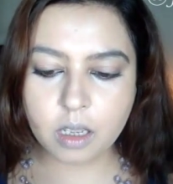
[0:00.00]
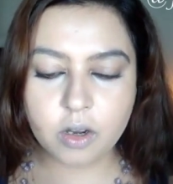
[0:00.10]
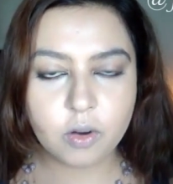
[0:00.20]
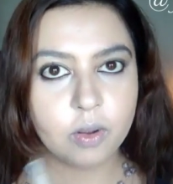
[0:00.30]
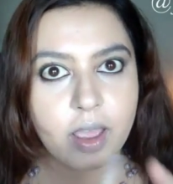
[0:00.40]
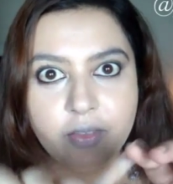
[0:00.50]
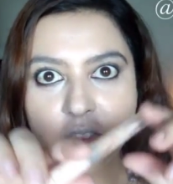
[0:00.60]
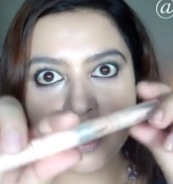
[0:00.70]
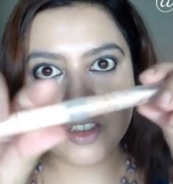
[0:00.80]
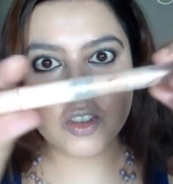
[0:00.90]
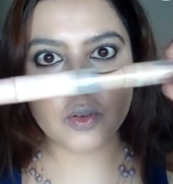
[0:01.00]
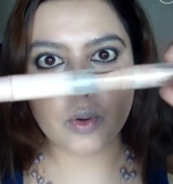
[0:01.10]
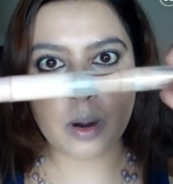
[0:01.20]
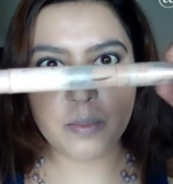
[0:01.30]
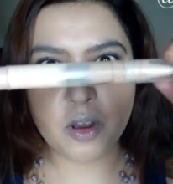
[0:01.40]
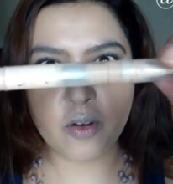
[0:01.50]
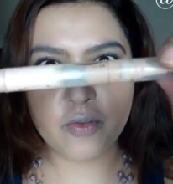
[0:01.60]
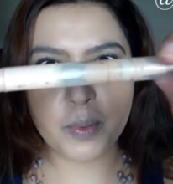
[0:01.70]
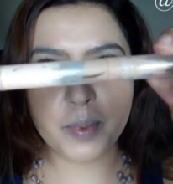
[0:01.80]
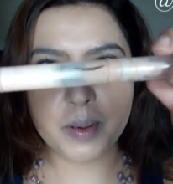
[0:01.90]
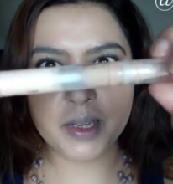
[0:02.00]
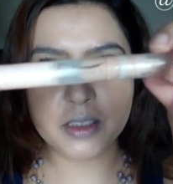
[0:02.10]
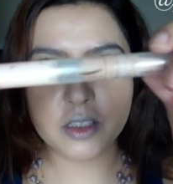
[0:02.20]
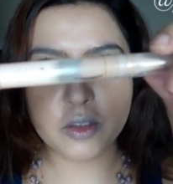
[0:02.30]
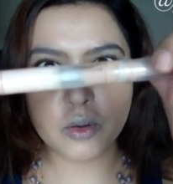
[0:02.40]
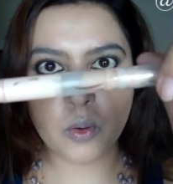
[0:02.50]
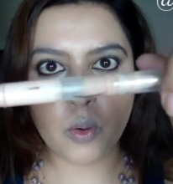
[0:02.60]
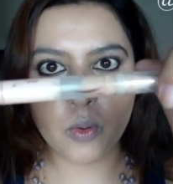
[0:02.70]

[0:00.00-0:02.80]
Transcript: I don't know, everything is just rubbed off from it because it's so